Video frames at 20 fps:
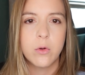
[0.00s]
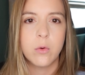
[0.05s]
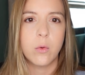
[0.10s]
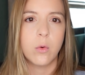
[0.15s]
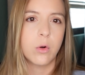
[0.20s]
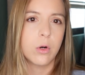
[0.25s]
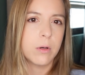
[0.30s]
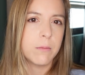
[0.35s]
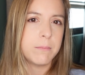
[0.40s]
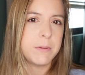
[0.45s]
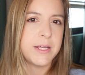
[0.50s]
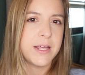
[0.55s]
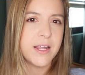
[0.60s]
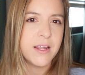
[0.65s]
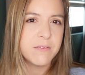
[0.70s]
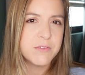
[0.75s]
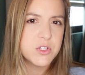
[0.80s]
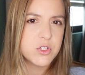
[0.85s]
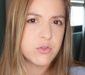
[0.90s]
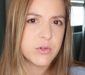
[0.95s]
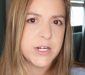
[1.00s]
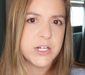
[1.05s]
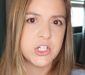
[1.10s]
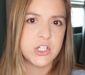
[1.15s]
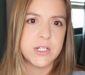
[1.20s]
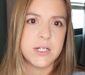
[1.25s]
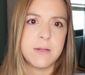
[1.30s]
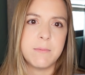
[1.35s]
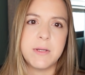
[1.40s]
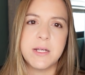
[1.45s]
or behave
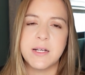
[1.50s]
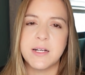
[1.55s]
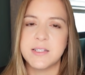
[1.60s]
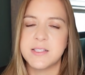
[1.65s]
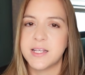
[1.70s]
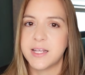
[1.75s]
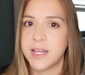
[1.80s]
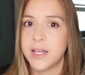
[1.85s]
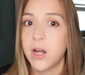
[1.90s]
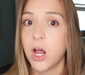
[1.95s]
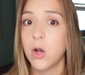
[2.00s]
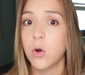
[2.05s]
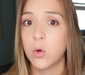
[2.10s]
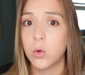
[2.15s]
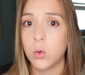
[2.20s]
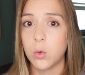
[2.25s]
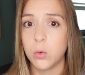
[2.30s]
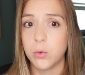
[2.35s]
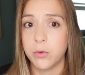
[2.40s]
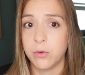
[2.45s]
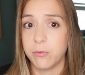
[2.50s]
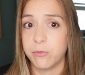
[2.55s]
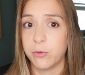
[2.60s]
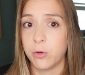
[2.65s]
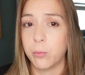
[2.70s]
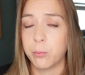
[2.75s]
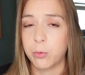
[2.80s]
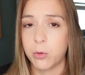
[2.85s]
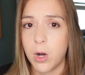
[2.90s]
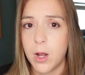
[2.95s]
strangely because it cannot hold the
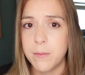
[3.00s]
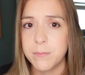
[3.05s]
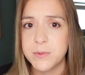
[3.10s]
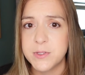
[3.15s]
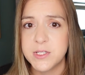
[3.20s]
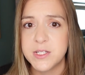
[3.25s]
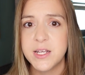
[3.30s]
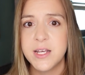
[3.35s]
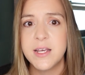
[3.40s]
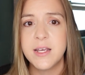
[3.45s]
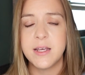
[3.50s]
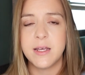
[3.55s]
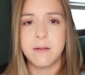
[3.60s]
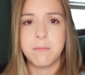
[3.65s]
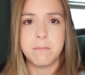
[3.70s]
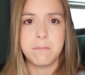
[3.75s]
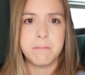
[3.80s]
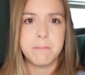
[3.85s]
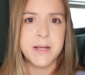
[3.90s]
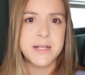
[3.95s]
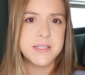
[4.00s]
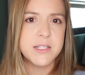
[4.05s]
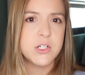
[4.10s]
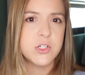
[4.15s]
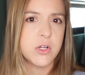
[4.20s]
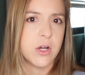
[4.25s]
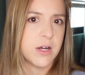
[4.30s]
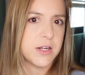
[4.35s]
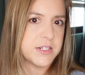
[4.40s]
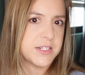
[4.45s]
full prompt and
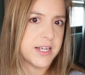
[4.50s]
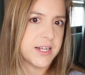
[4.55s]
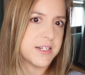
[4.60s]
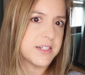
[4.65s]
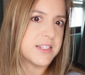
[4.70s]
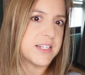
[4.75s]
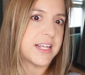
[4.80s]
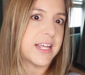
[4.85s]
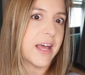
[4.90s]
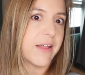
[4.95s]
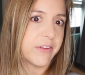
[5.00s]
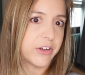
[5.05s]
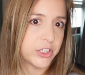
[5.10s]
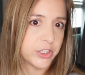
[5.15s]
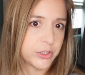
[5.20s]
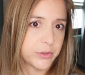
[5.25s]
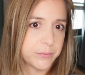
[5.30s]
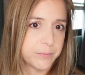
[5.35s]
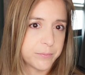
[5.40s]
message content together.